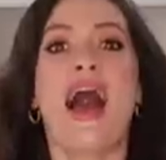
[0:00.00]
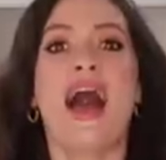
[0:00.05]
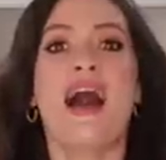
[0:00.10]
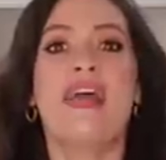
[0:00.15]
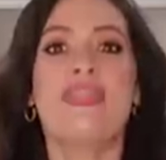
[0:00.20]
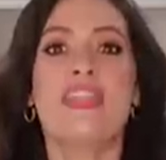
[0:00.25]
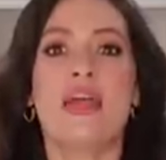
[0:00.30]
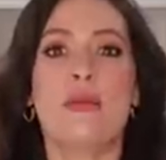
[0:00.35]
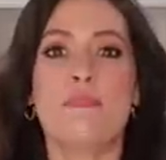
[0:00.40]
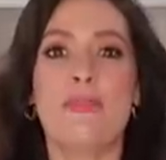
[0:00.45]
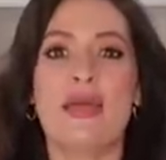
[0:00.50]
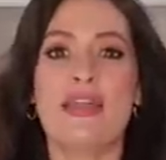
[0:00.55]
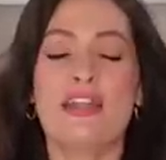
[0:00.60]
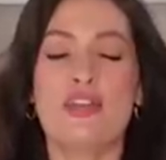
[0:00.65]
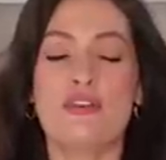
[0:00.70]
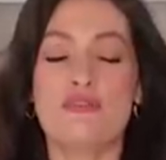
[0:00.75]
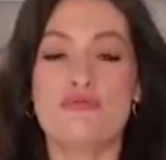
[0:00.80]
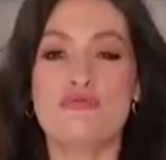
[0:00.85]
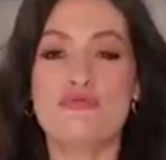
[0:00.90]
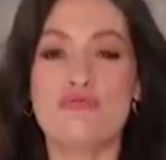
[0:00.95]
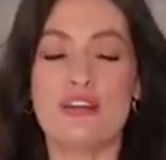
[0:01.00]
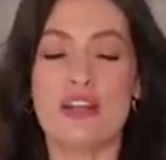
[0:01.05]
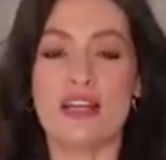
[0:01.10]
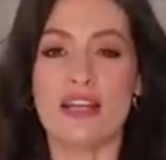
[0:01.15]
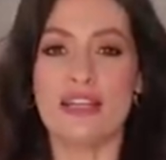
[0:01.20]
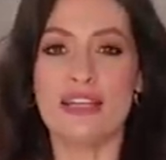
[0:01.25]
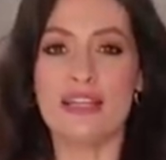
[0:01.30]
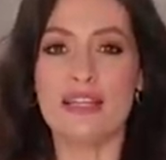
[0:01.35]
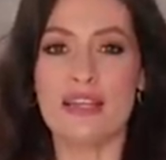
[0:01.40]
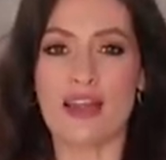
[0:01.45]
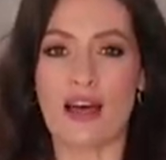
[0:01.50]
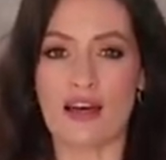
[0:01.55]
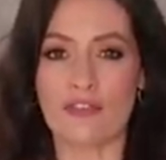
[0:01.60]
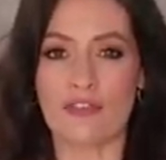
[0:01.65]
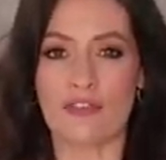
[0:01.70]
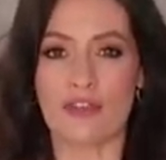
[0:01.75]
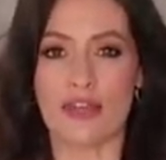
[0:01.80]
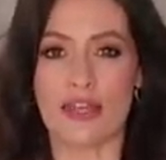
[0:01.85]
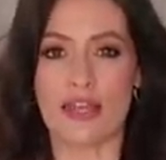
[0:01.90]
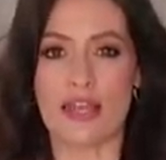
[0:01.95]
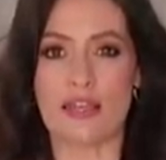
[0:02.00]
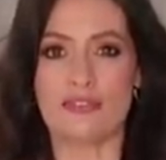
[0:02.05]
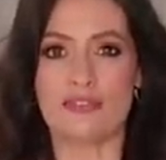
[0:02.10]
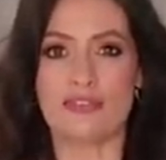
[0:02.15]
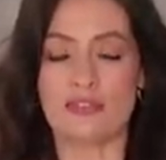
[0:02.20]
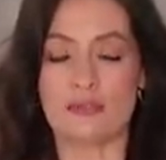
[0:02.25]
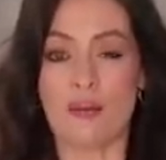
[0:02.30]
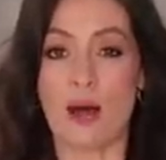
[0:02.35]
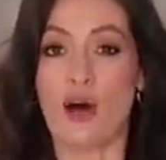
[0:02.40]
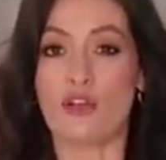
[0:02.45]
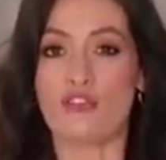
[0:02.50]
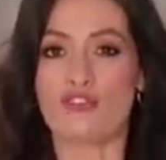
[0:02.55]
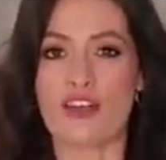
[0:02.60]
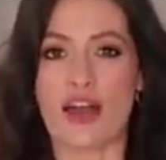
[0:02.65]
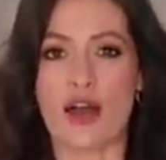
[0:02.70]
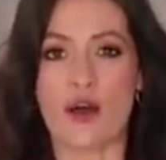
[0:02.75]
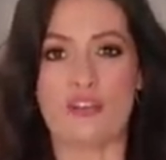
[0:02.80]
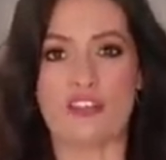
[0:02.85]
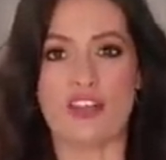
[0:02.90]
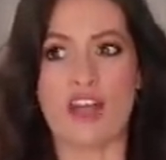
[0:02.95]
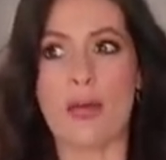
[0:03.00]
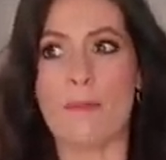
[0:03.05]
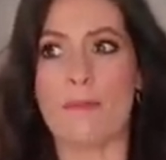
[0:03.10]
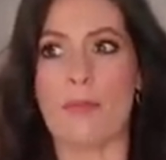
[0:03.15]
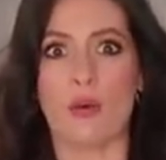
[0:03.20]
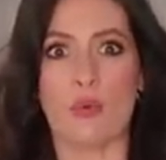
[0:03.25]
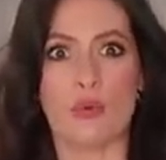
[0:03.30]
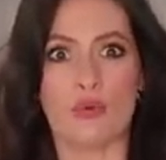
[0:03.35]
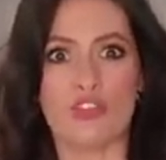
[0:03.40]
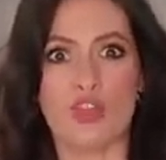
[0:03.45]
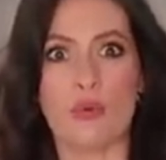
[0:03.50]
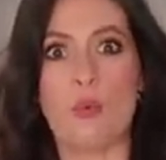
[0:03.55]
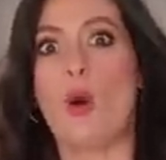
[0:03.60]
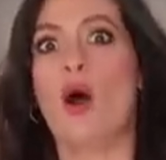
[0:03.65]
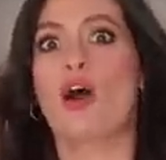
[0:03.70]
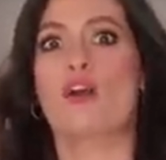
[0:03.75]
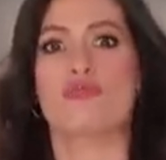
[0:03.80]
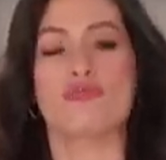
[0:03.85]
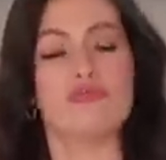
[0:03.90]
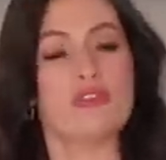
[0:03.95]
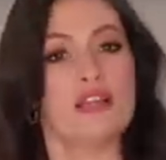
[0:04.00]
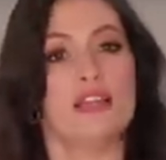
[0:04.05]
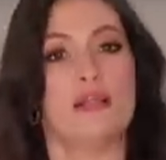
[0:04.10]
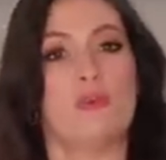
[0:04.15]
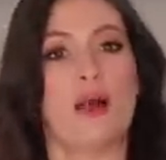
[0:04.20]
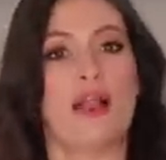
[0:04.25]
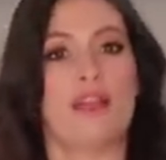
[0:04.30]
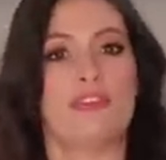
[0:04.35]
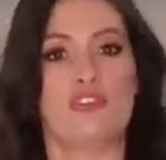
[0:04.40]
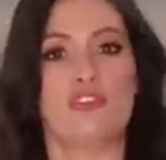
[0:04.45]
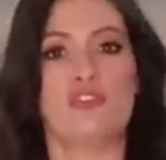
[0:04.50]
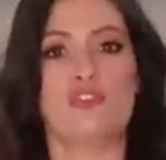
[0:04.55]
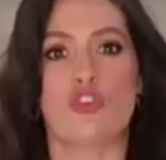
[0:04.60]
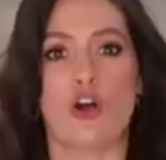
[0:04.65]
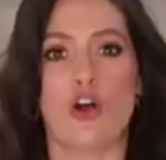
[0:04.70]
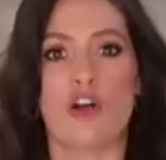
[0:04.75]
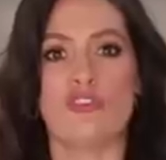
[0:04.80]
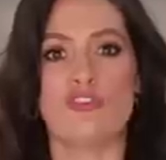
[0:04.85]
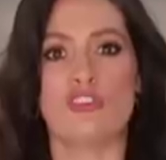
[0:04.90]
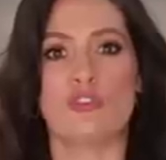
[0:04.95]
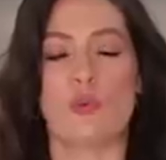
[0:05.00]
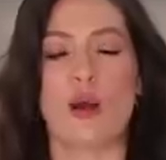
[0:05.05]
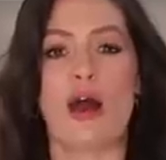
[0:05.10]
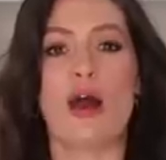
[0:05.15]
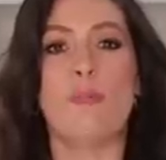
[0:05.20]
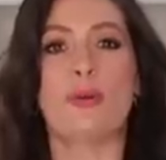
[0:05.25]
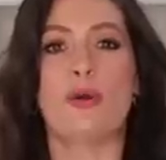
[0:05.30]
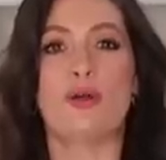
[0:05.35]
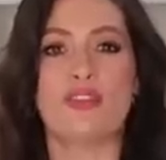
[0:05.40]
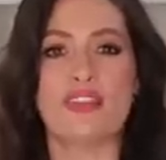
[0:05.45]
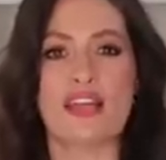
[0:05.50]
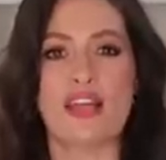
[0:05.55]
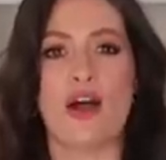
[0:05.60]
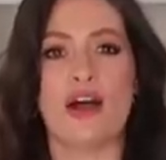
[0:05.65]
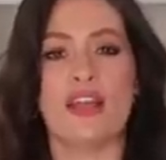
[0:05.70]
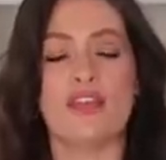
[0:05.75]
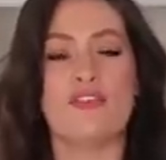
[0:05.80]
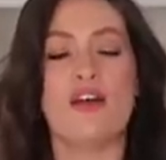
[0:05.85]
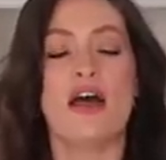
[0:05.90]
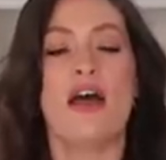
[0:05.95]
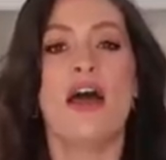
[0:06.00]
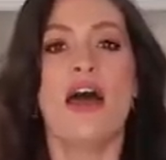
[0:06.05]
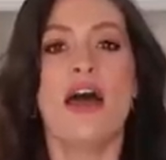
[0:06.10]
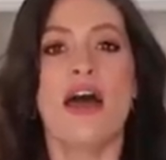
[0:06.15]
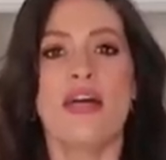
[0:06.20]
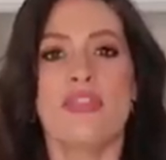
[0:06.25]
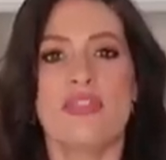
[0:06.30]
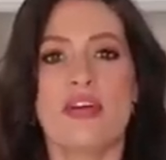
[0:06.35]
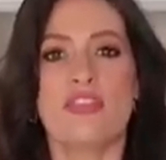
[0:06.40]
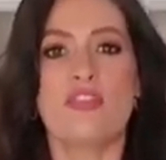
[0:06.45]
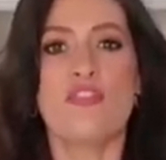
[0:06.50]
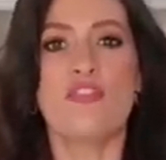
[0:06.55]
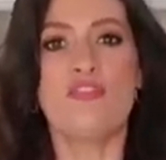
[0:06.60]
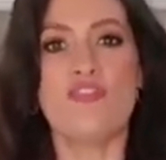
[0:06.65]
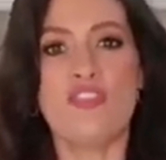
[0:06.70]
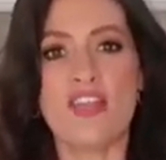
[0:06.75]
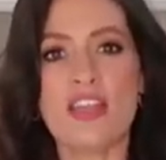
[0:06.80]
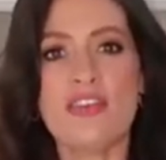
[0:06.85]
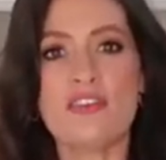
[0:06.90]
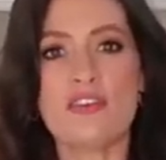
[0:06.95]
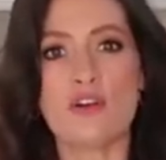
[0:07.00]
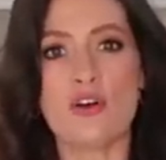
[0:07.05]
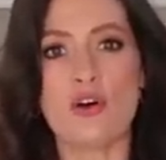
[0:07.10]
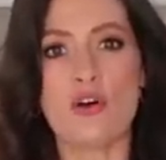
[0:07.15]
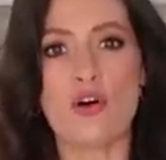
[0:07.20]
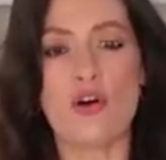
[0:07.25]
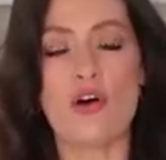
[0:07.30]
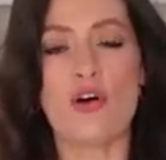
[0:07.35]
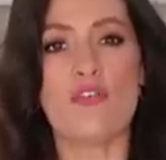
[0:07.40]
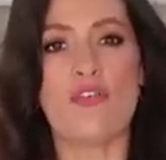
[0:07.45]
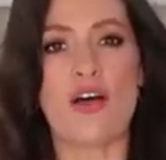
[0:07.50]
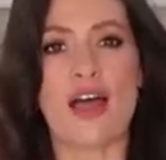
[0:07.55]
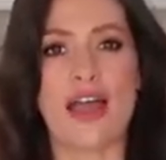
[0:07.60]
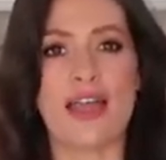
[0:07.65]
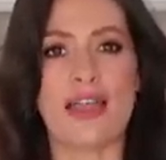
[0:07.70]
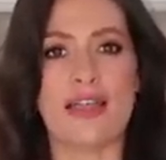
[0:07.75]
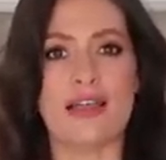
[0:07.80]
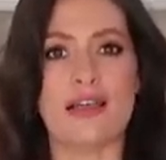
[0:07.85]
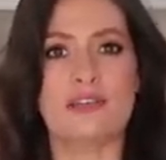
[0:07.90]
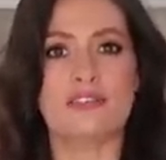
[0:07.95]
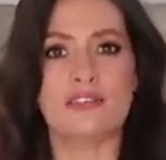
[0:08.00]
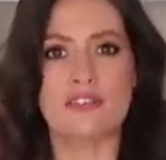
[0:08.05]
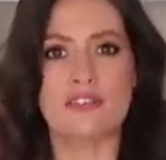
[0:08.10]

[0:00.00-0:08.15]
and they make a really lovely smart trouser, but also work really well as a jogger as well, because they're kind of, they're the fit of a